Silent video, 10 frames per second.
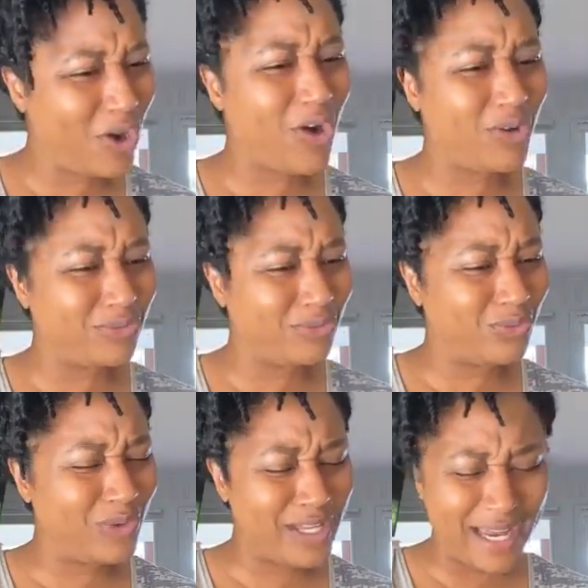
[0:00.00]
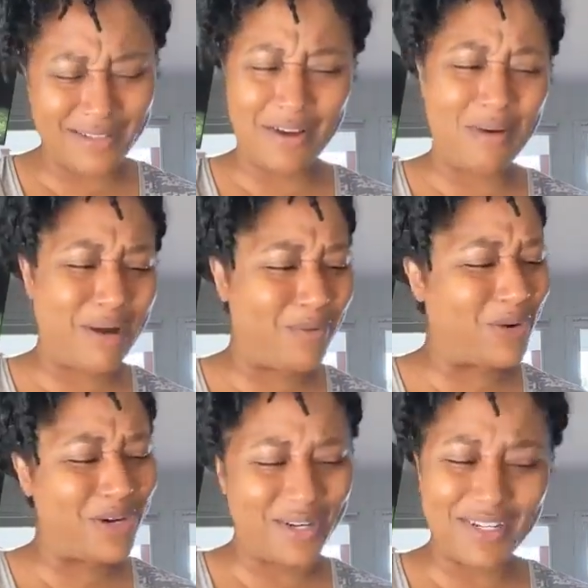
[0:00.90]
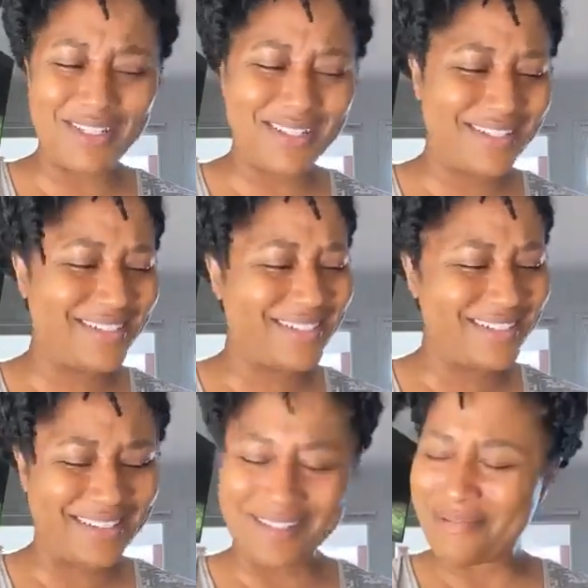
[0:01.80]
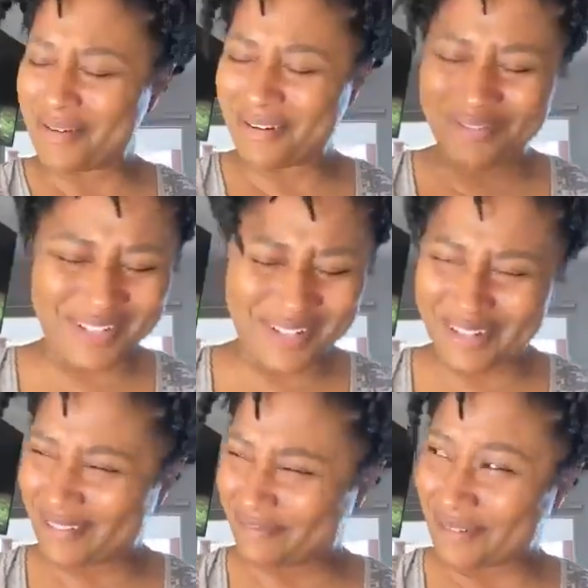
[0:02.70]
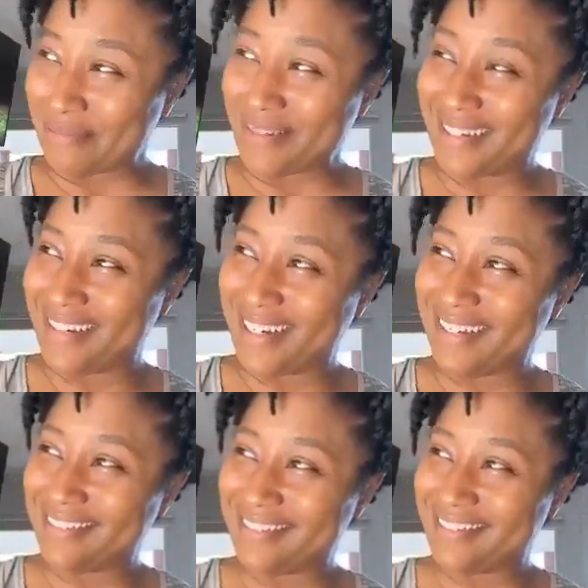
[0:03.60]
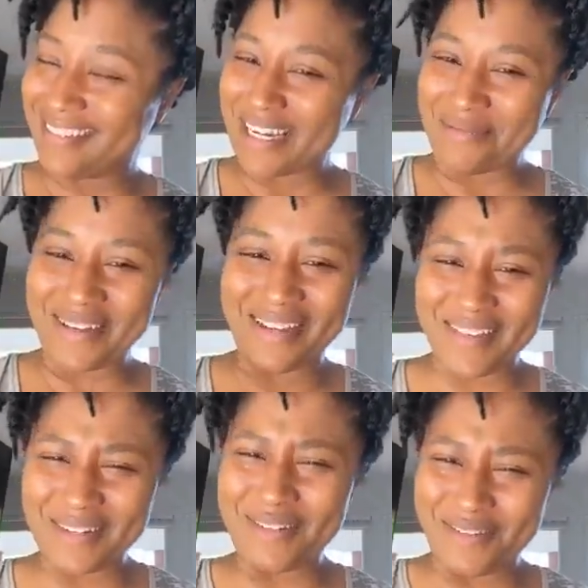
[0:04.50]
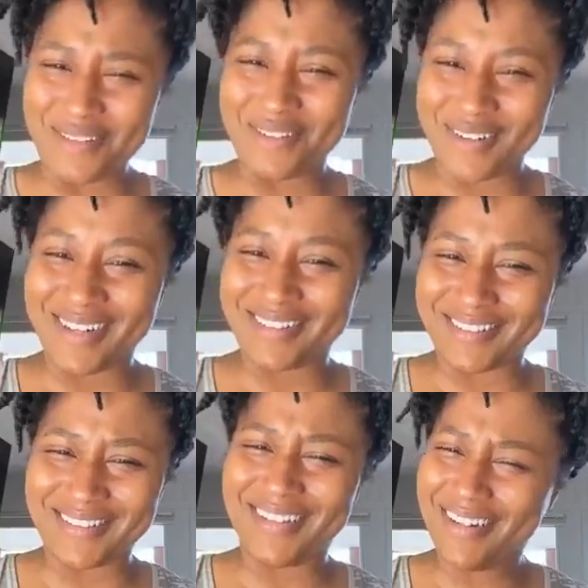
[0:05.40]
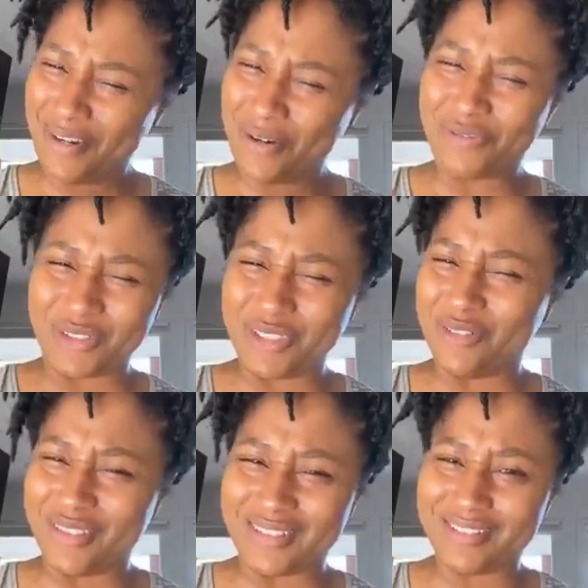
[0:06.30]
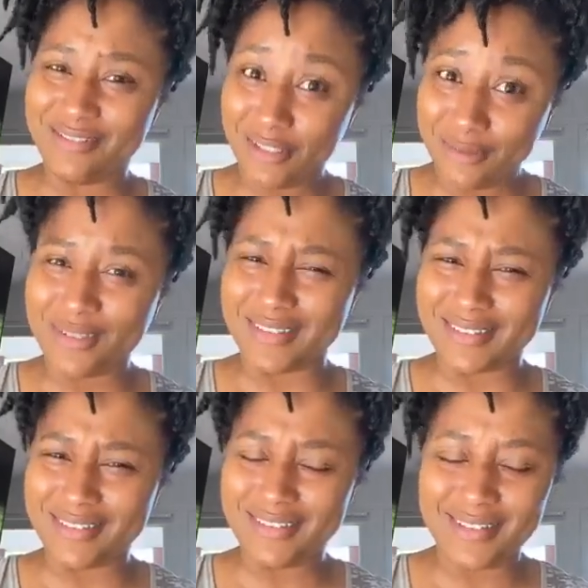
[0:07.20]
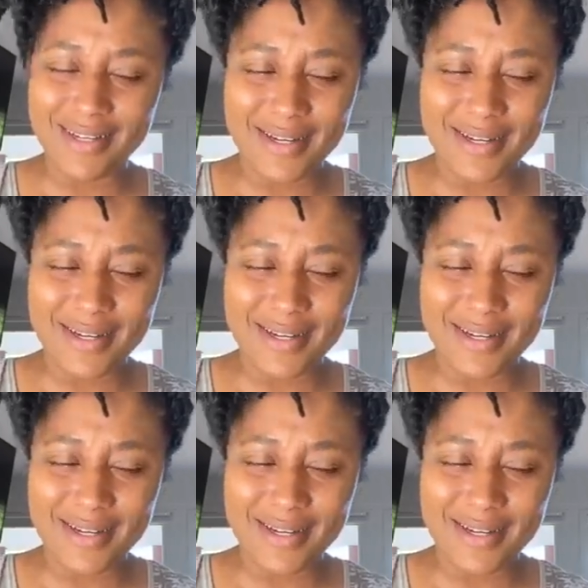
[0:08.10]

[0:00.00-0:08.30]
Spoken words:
Y'all, we got to talk about words. That's tomorrow's video. Put a pin in it. Amen. They do feel threatened. Oh, for good reason. Good reason.